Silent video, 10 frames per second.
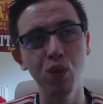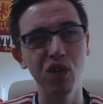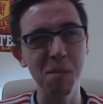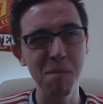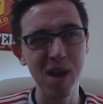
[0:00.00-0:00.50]
who's
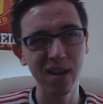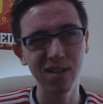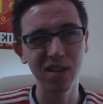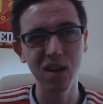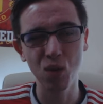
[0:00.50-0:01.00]
a
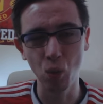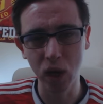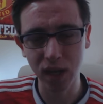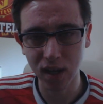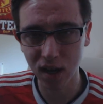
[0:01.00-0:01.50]
Mexican
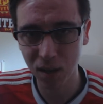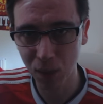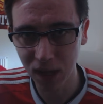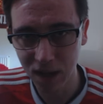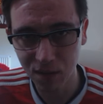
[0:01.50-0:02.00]
winger, I
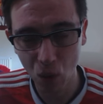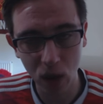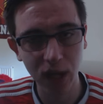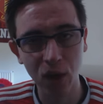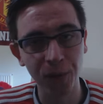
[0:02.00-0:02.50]
believe,
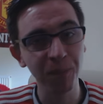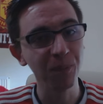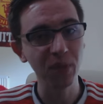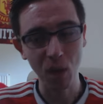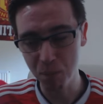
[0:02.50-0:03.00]
quite young.
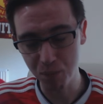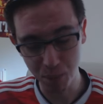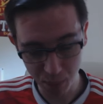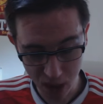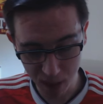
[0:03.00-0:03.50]

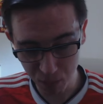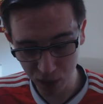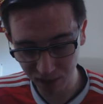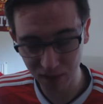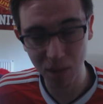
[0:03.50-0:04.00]
Uh,
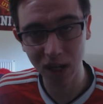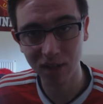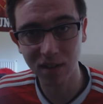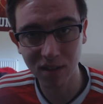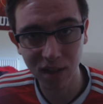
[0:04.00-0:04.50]
pretty similar
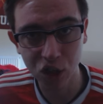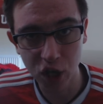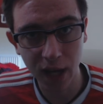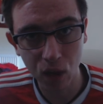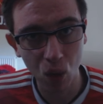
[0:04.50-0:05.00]
to
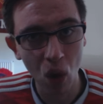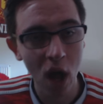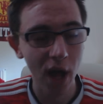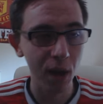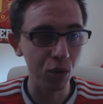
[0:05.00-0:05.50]
Zinchenko.
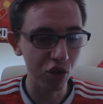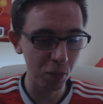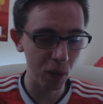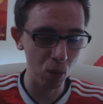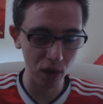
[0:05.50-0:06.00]
It would
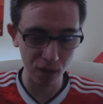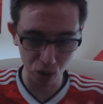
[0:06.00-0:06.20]
just be one of